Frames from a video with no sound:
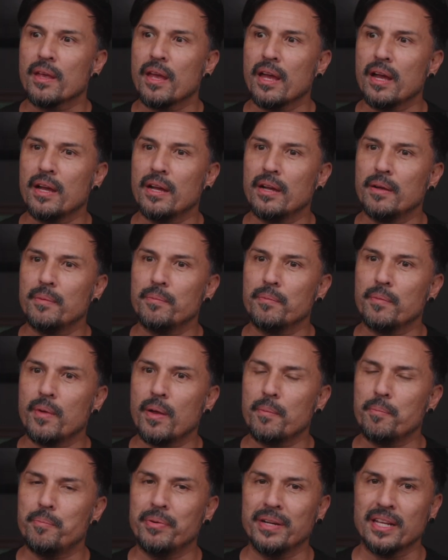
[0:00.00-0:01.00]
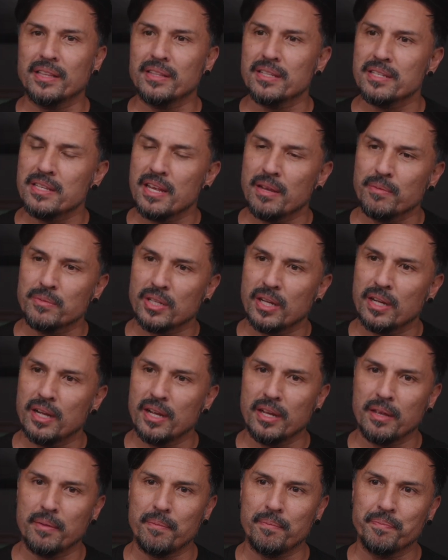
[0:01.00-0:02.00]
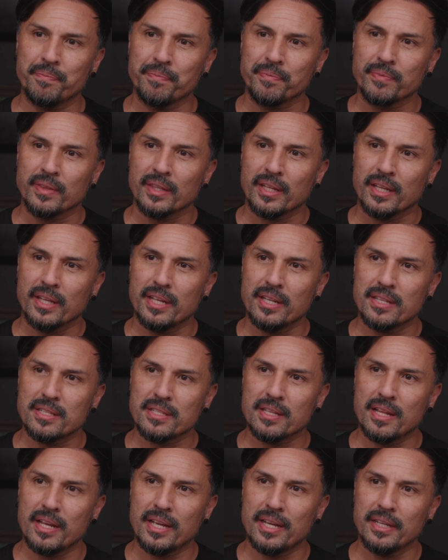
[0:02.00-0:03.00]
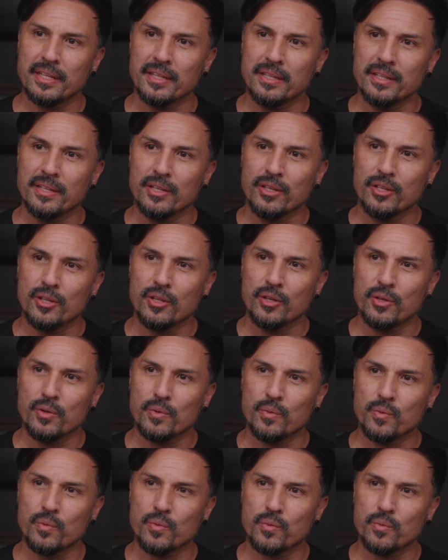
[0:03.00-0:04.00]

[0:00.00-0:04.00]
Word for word: Um, but at the same time, it's like, uh,